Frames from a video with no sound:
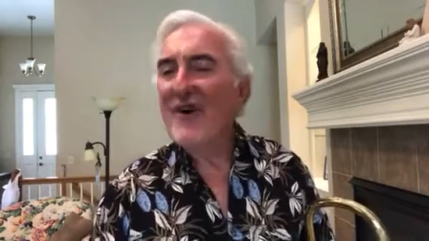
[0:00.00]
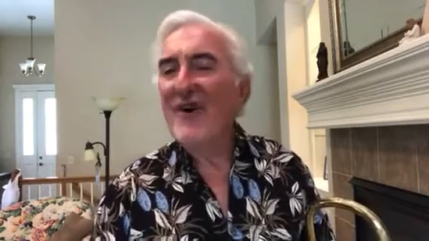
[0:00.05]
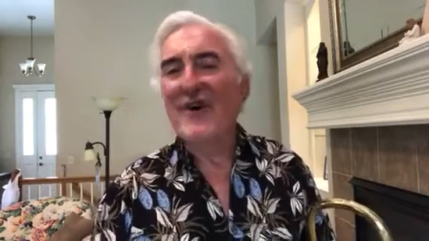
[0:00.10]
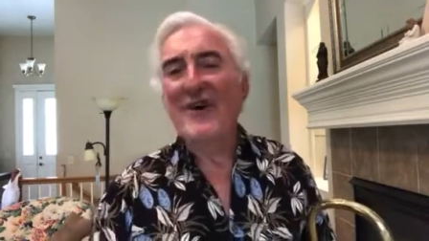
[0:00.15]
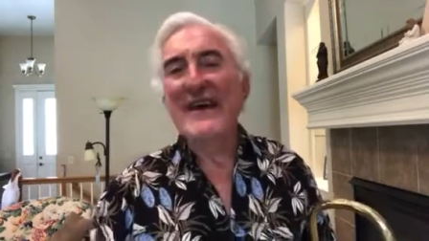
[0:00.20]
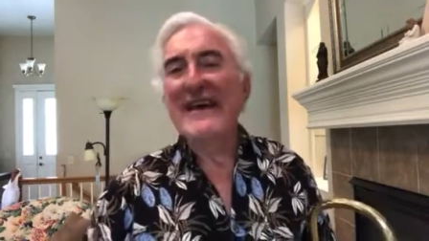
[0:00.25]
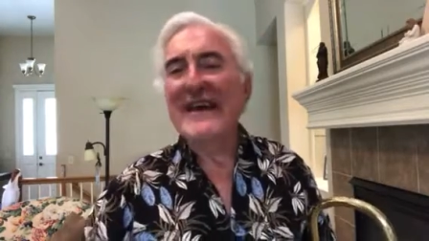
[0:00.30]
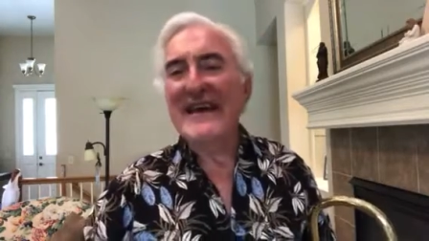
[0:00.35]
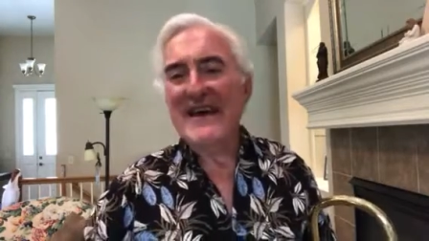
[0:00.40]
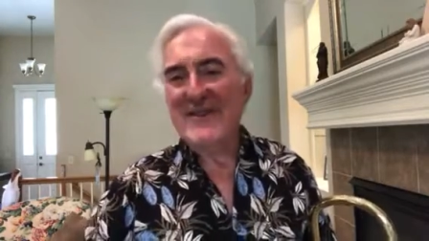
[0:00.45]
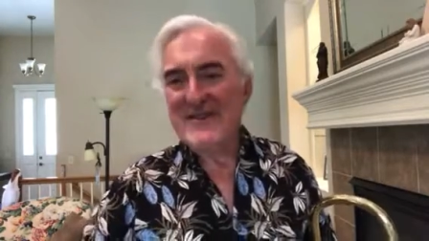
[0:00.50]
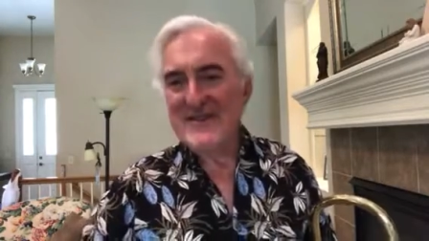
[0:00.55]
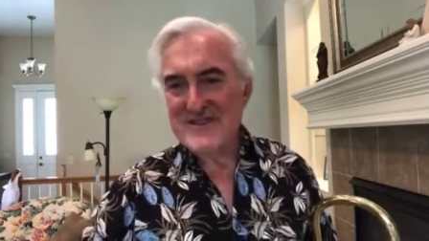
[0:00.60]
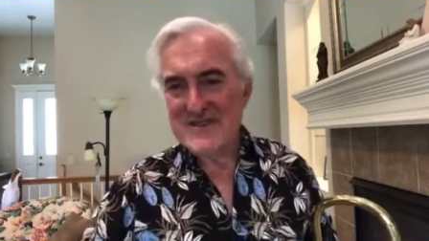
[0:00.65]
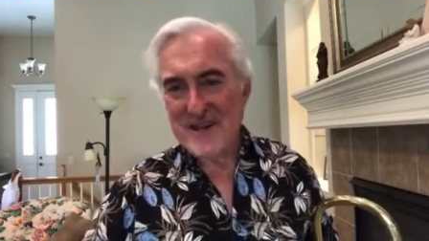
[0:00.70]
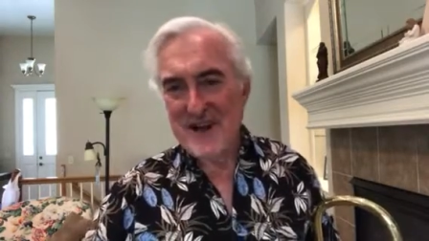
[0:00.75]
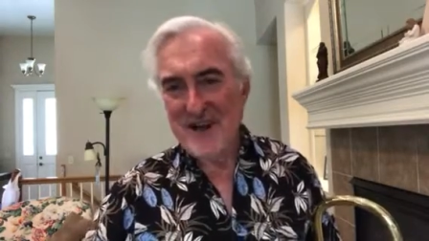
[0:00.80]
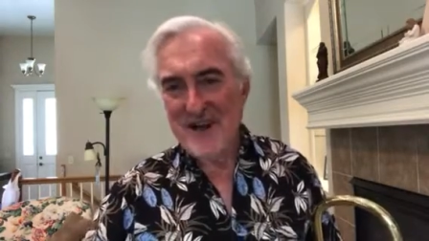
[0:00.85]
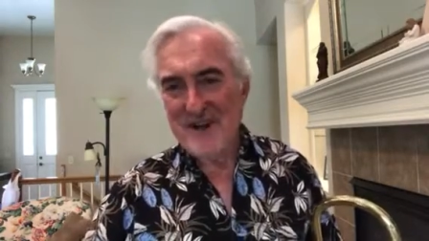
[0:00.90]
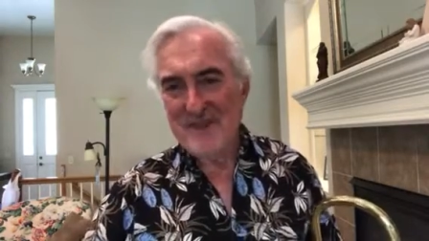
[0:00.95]
or any other
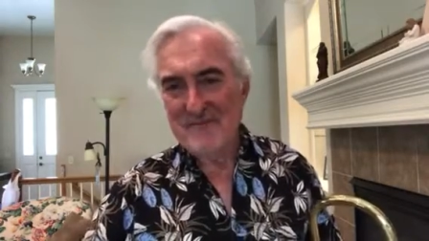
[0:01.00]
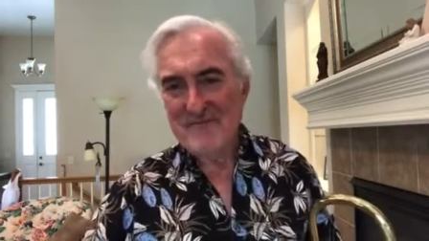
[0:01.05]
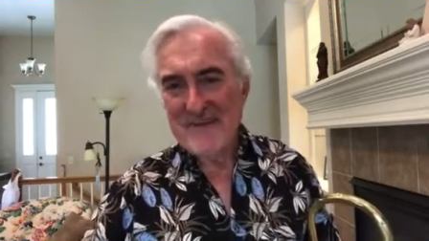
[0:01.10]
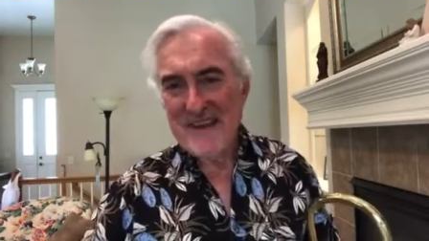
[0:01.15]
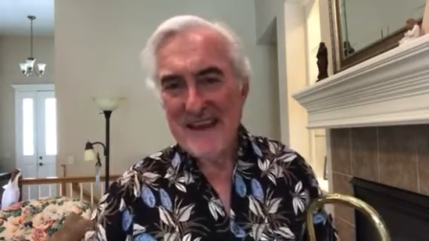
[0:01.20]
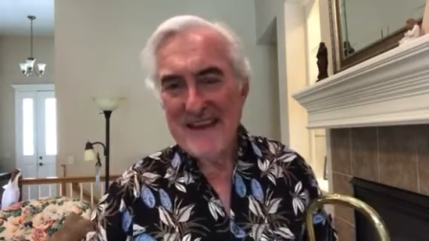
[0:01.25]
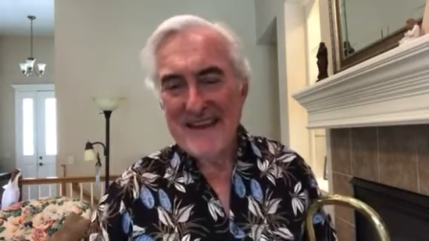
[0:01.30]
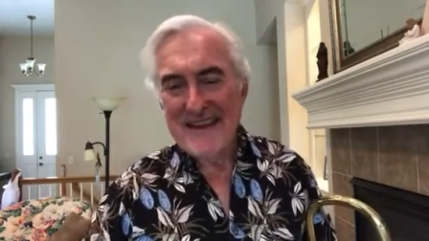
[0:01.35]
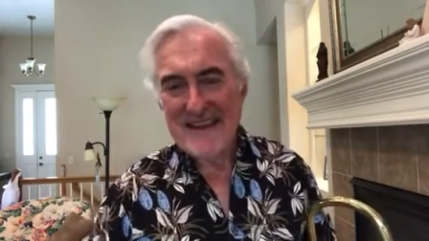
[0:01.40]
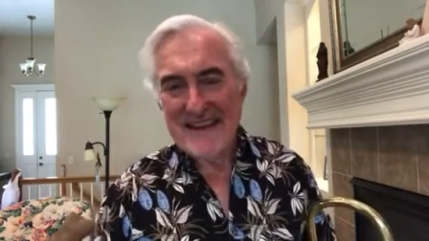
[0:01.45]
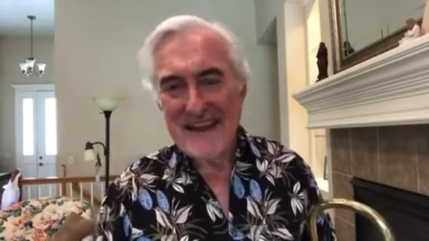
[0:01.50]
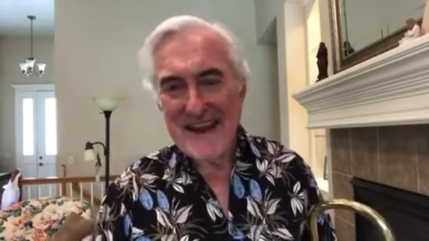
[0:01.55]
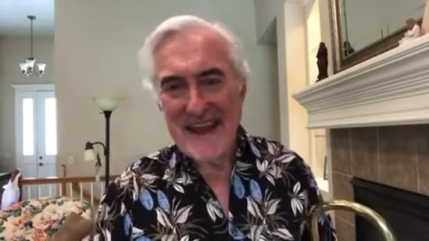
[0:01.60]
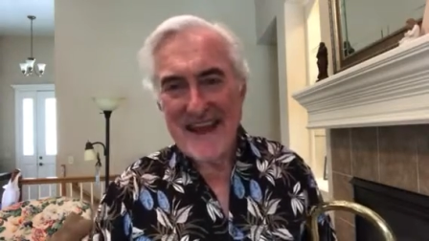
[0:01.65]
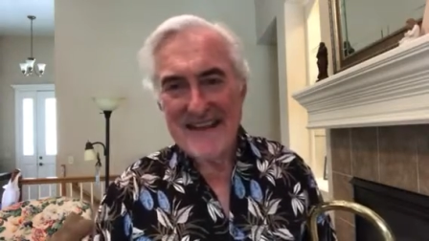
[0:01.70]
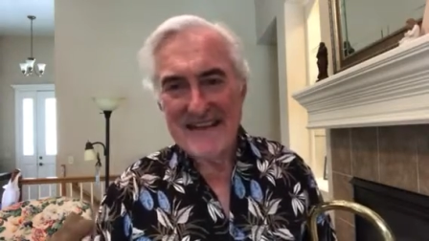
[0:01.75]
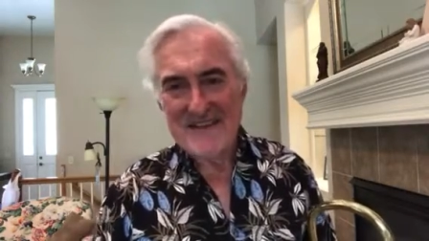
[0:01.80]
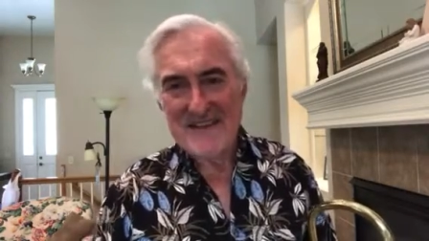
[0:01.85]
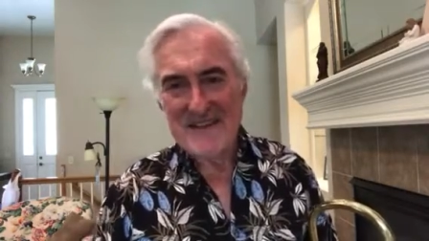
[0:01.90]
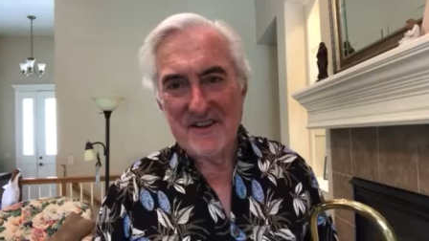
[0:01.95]
song that
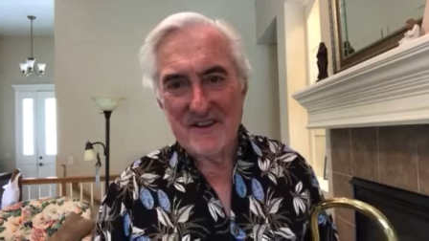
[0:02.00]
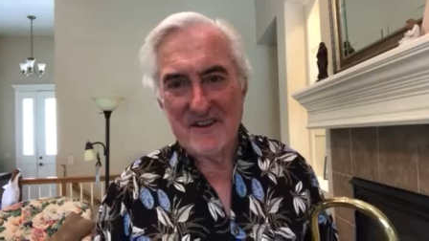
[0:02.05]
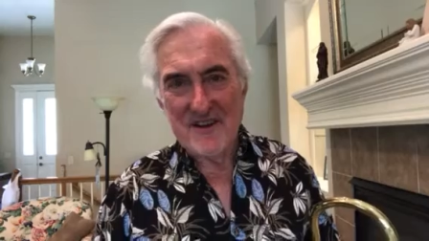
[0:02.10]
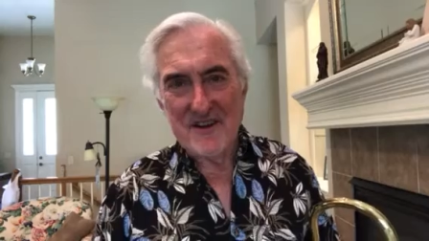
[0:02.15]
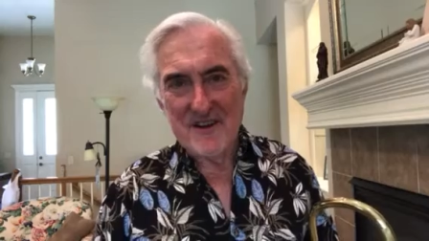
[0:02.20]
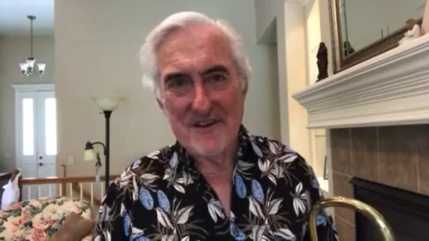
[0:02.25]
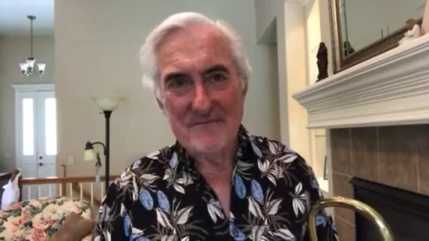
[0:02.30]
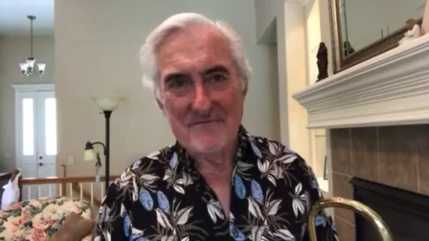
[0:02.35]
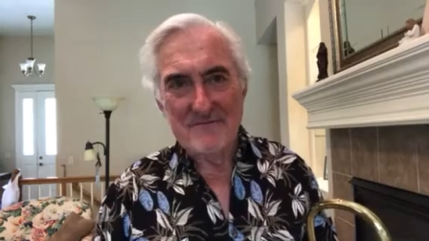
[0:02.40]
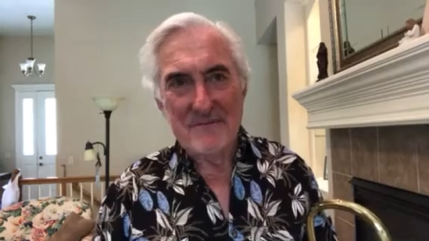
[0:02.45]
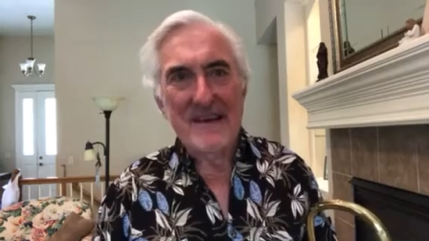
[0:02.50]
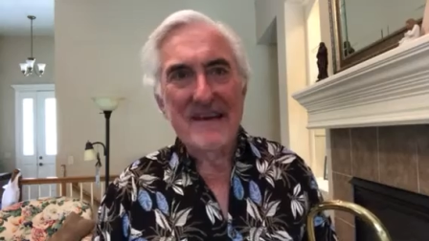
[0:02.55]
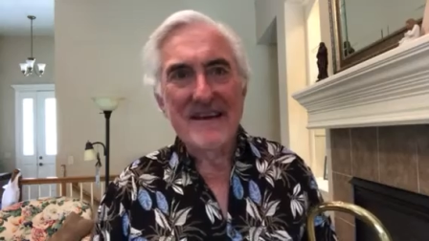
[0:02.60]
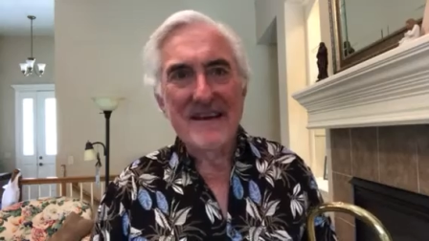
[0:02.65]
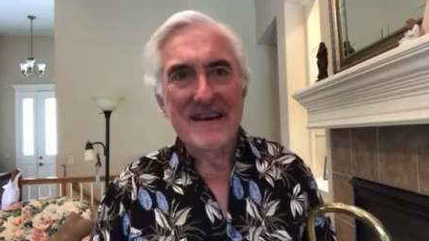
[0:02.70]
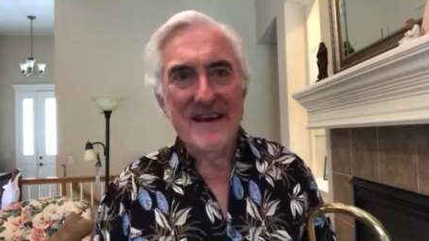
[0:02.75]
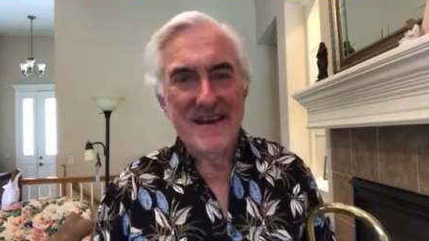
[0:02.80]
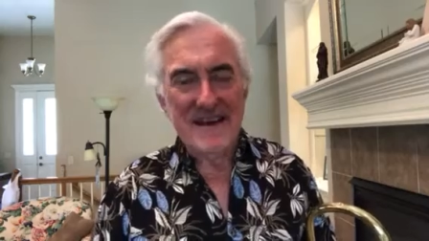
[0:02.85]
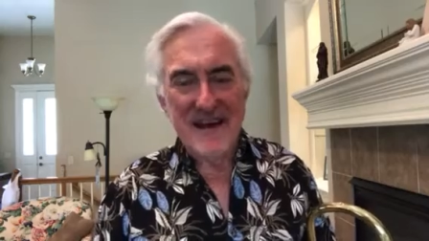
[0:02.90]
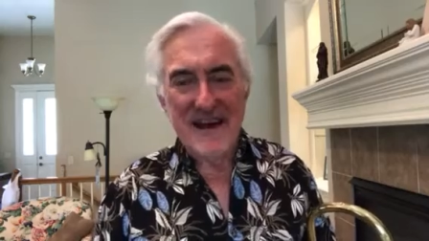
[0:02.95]
has the term
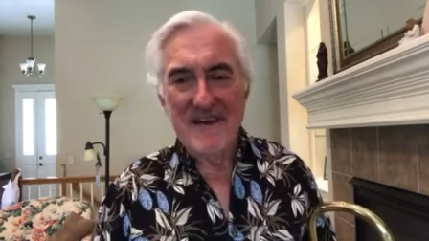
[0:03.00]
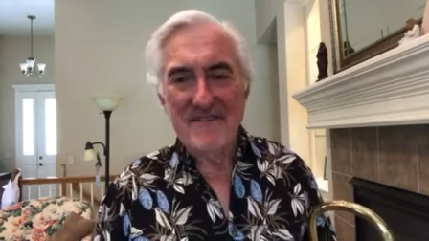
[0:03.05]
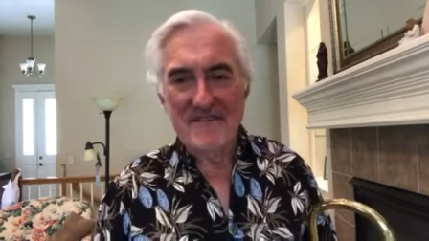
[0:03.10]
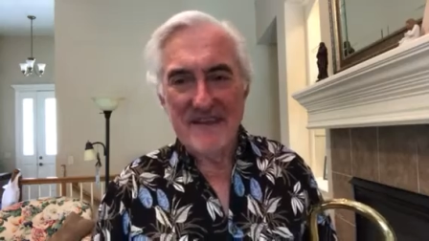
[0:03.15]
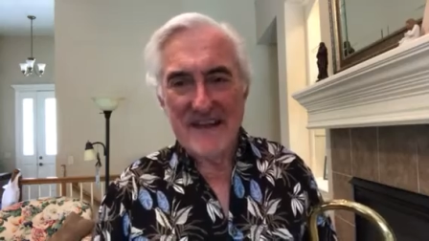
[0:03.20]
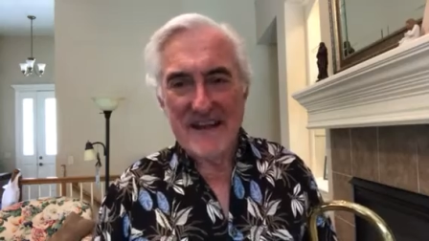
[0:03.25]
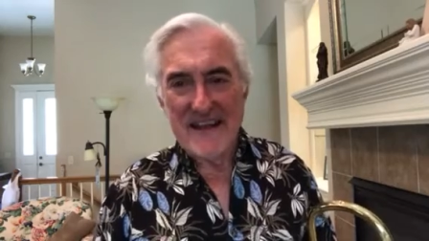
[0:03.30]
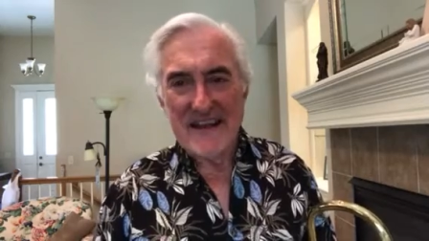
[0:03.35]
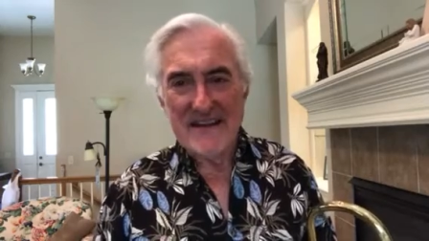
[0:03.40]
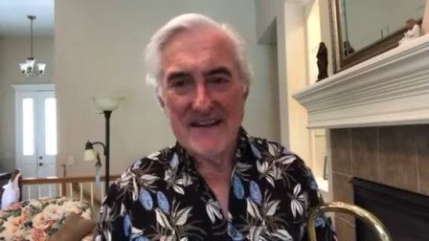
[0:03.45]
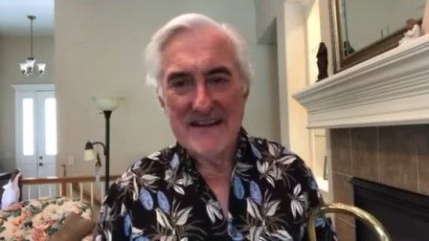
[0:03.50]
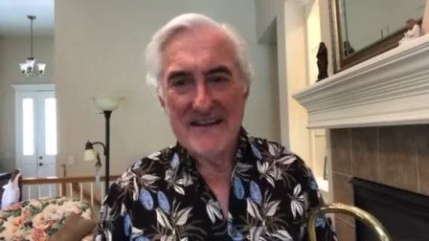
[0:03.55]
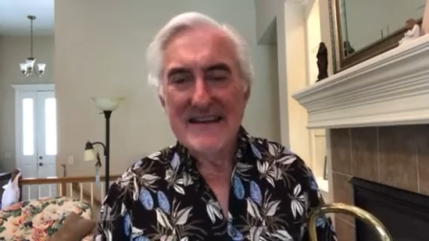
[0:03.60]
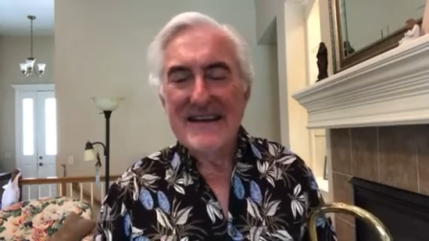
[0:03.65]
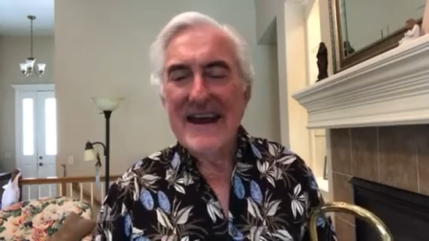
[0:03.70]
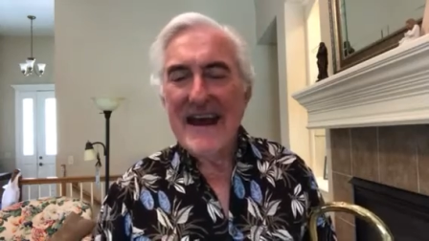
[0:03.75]
love in it,